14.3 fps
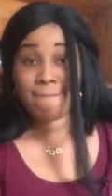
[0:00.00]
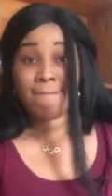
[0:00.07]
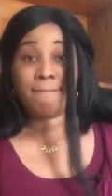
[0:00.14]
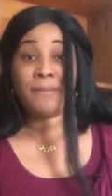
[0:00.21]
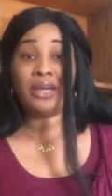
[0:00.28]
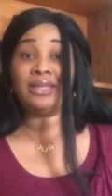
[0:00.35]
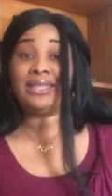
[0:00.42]

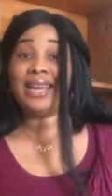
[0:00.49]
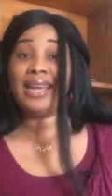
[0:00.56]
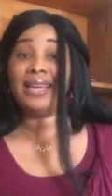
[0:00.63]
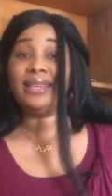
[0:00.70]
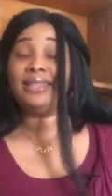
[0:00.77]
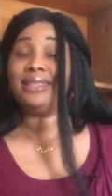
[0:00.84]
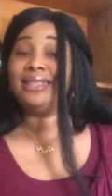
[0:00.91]
But
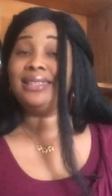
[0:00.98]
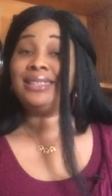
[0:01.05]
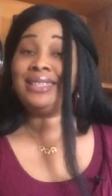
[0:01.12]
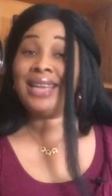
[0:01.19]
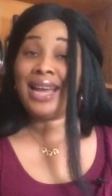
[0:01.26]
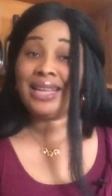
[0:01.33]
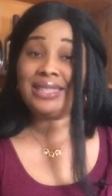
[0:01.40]
then,
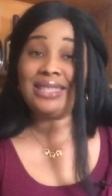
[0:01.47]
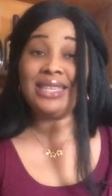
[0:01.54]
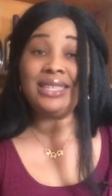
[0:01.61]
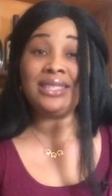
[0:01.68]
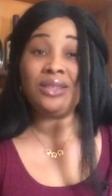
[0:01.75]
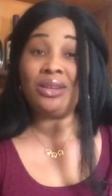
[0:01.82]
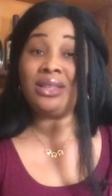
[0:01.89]
that
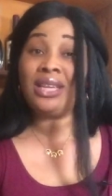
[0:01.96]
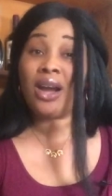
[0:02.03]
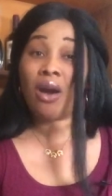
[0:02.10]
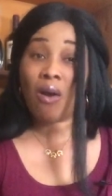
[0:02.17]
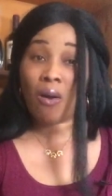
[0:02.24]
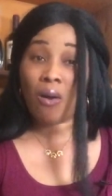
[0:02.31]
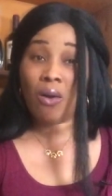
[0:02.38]
is not the
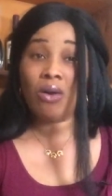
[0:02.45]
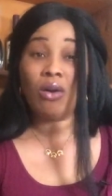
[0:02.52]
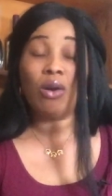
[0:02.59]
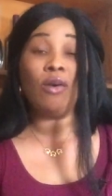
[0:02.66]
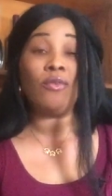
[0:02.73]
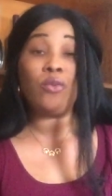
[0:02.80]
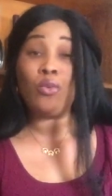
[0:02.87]
core
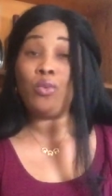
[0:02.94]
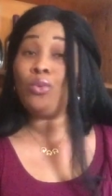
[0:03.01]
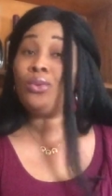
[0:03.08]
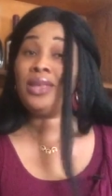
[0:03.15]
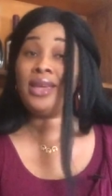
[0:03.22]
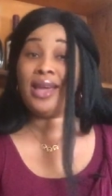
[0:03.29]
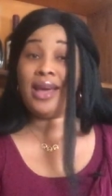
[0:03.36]
of who
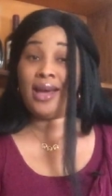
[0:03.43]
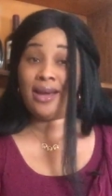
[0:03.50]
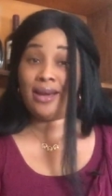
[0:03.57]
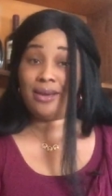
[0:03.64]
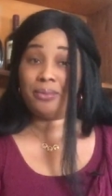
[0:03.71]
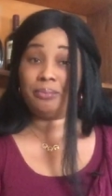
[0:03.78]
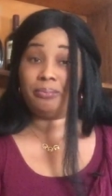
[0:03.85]
they are.